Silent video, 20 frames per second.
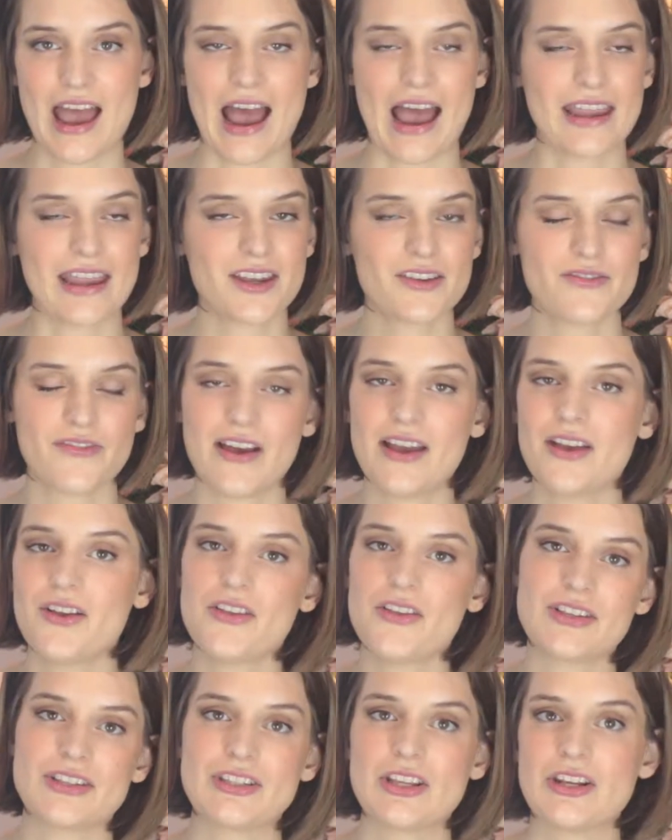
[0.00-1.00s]
I could file
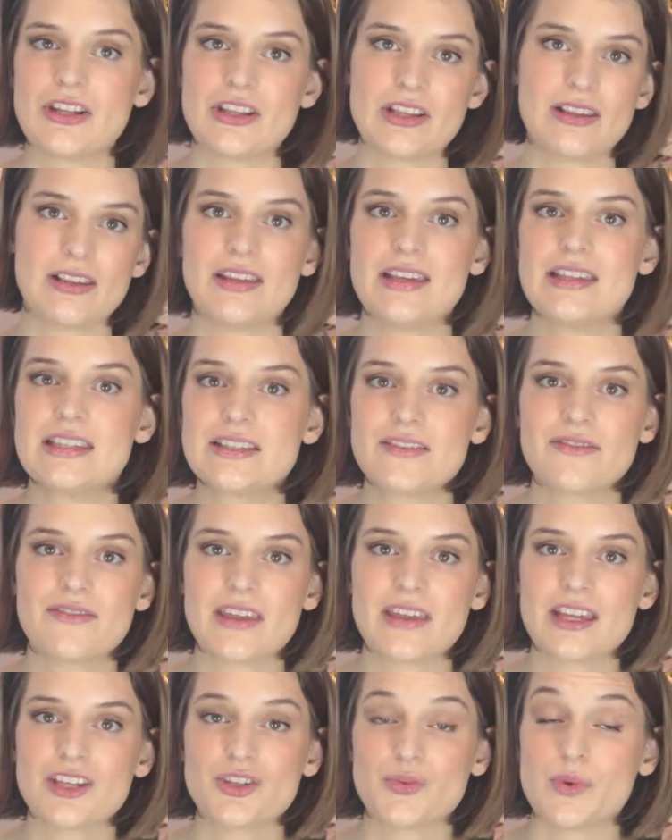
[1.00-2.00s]
this under the list of
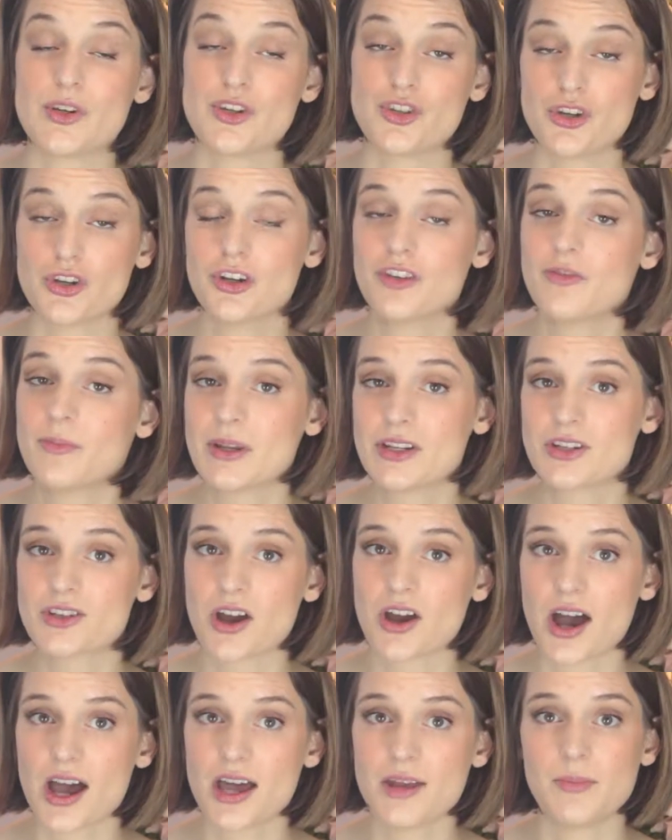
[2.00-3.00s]
things we should have been
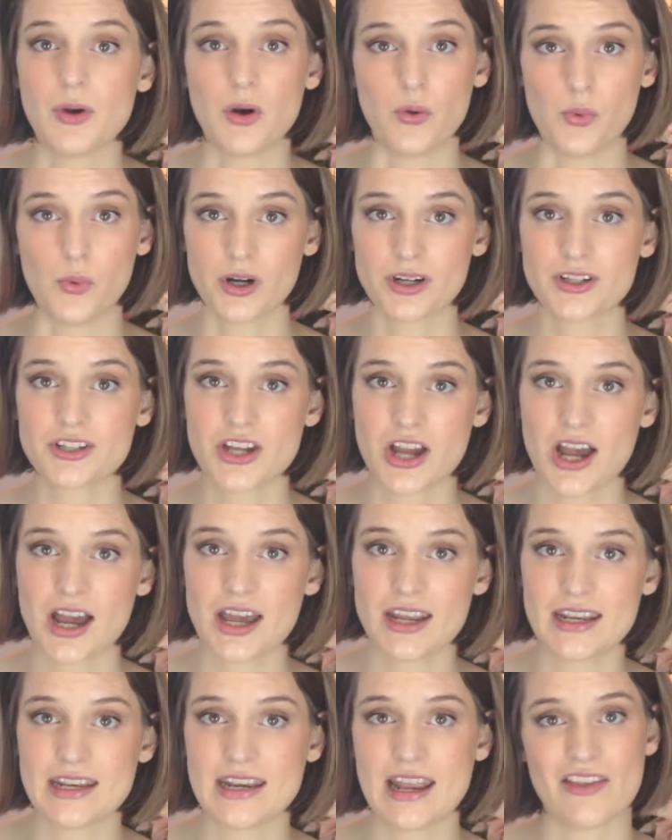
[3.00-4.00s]
taught but weren't
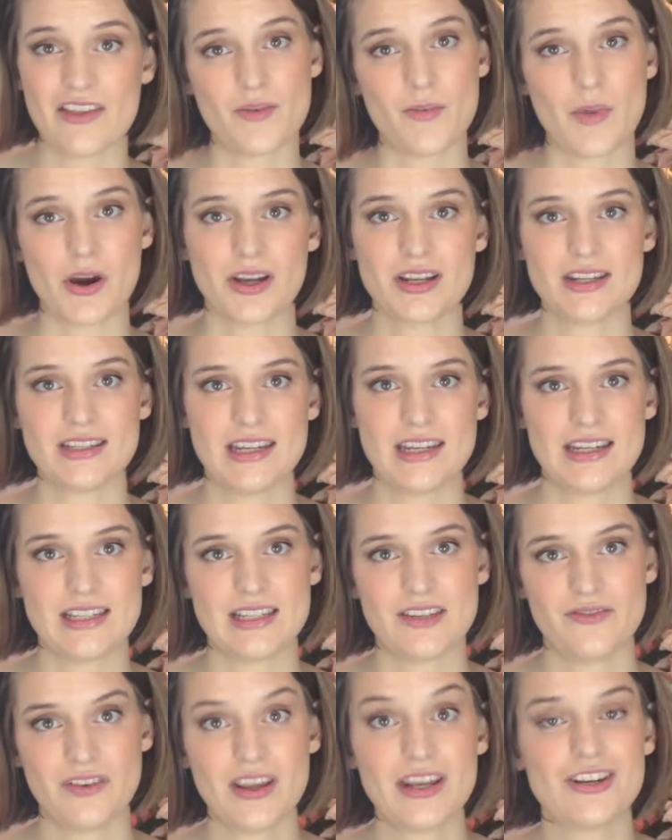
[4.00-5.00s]
taught and now the market takes
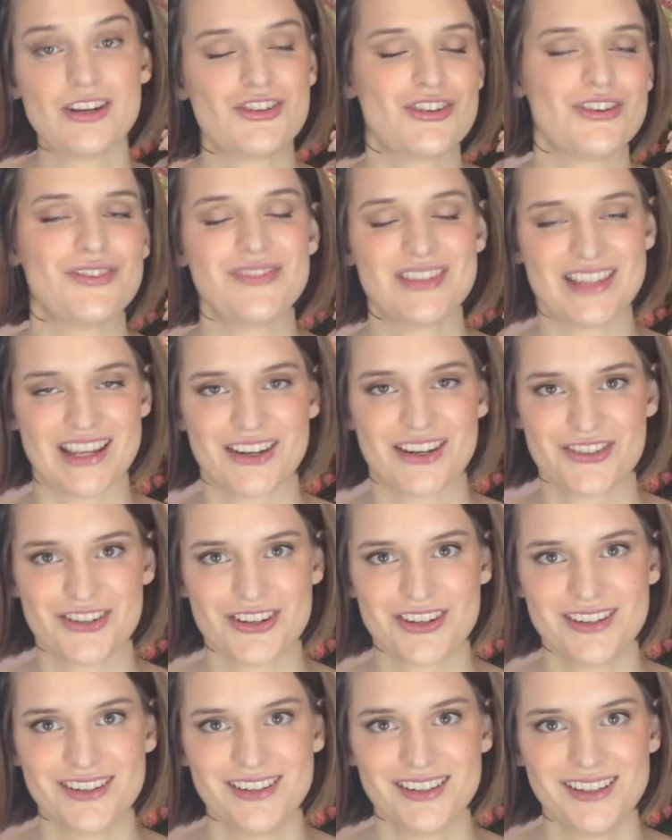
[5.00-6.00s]
advantage of section.
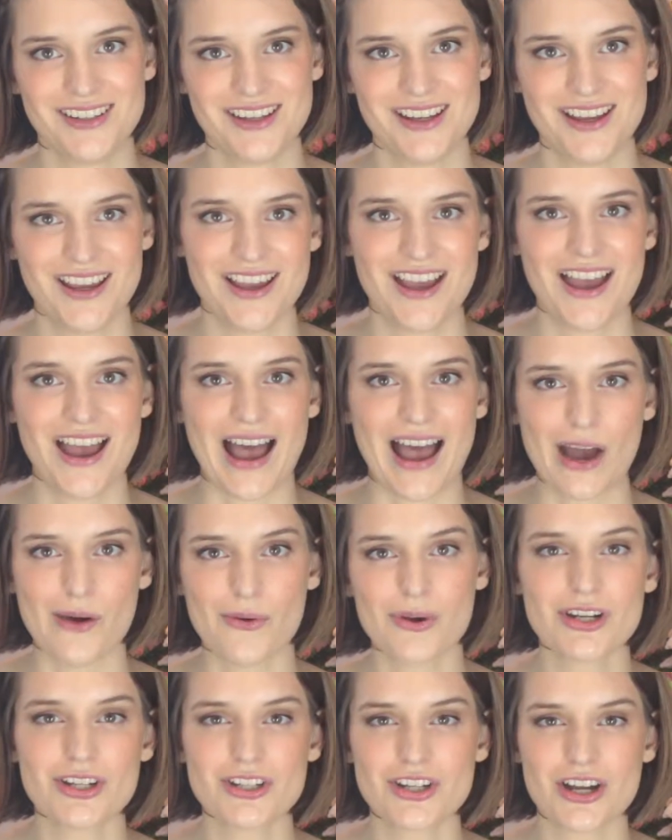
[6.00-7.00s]
I
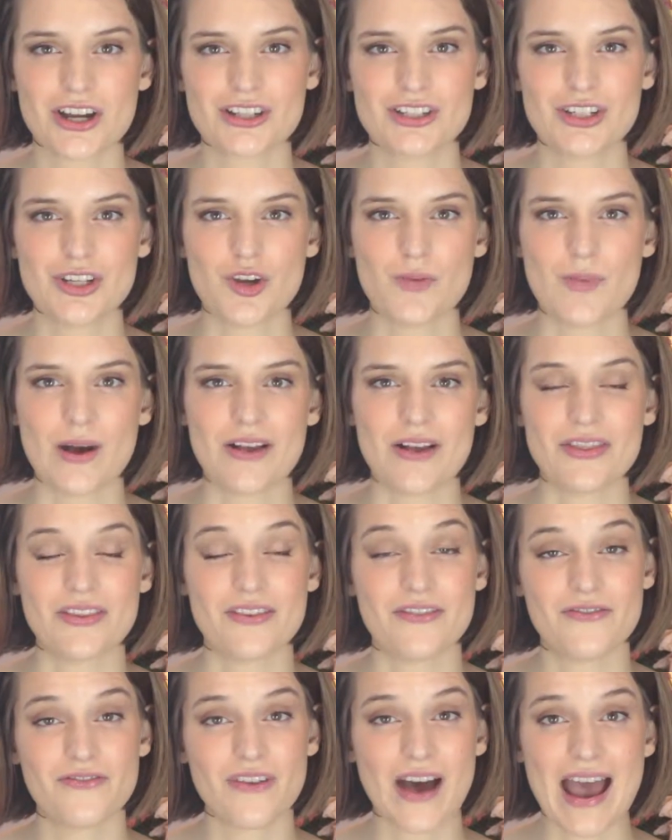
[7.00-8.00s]
want to talk to you about the
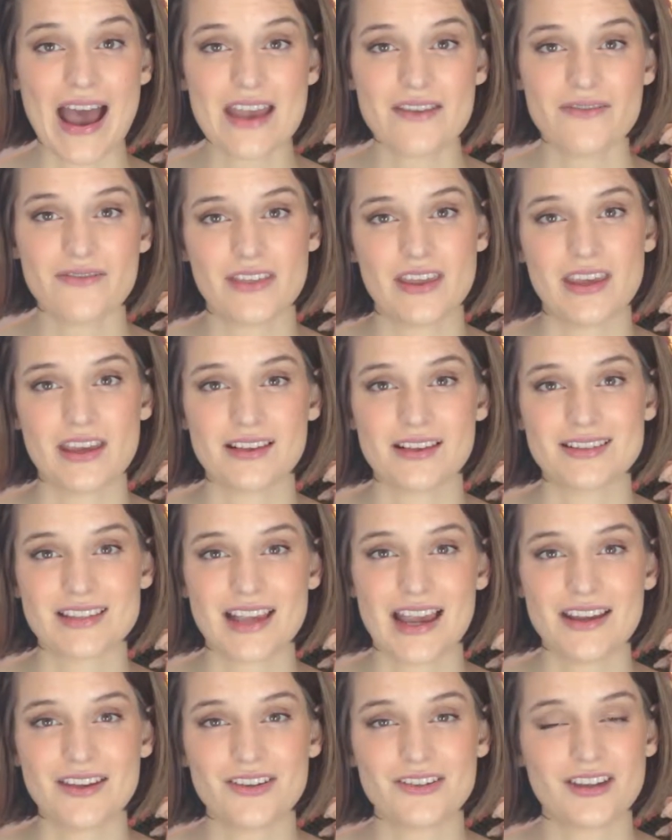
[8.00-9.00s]
five things
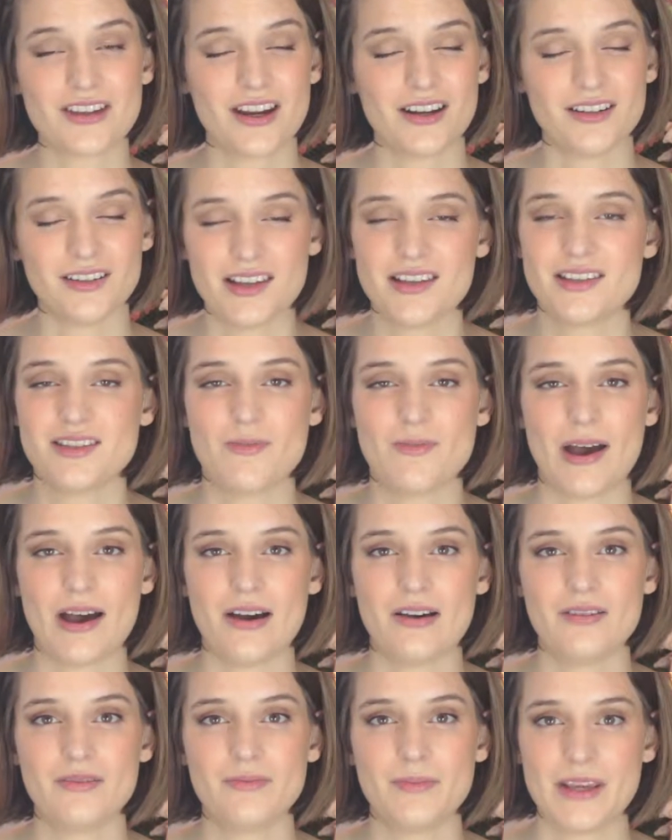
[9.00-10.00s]
I could care less
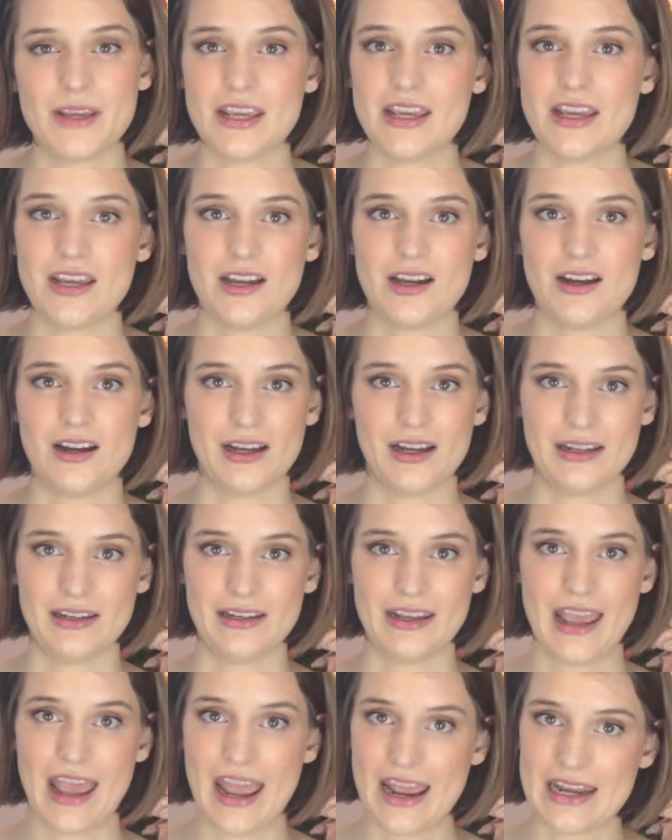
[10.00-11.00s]
about being
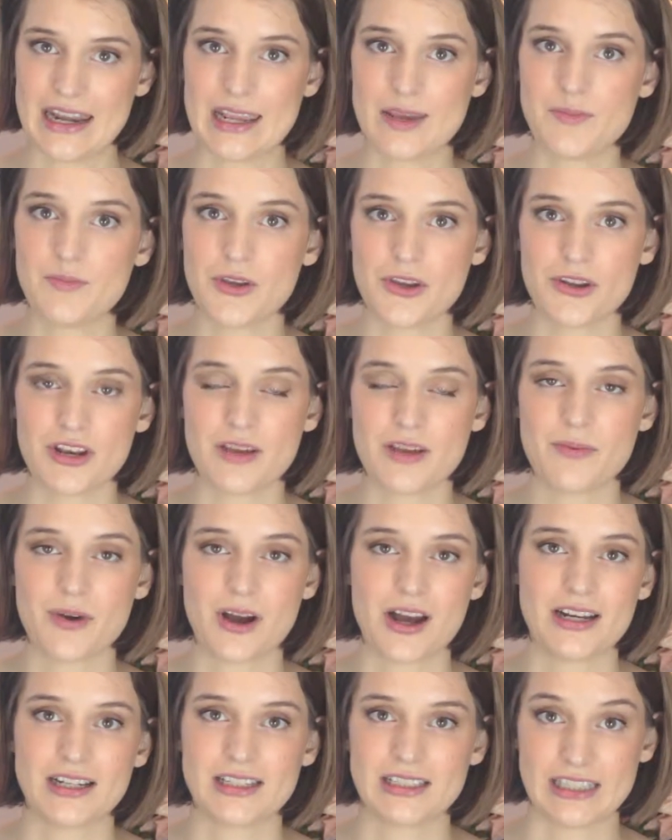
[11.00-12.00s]
on any beauty
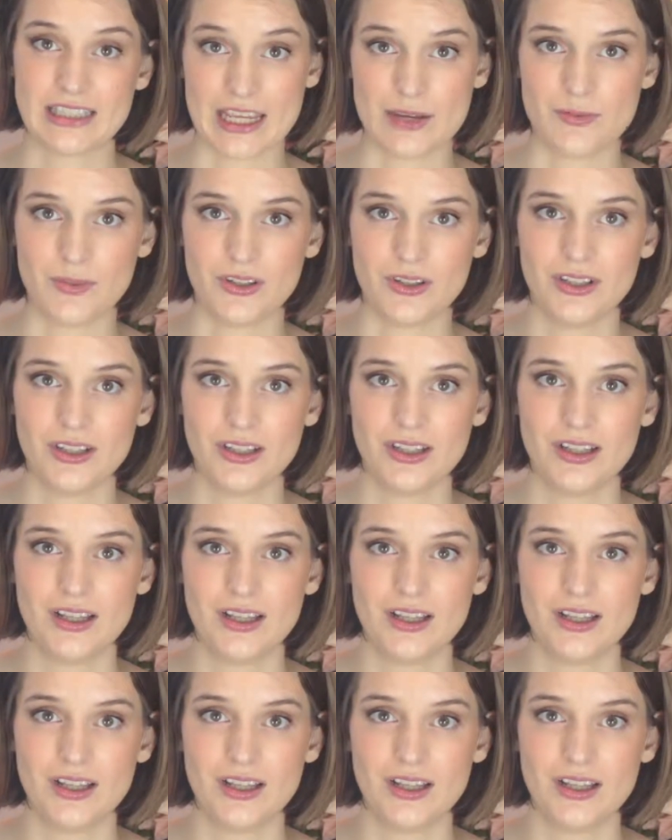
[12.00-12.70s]
product label.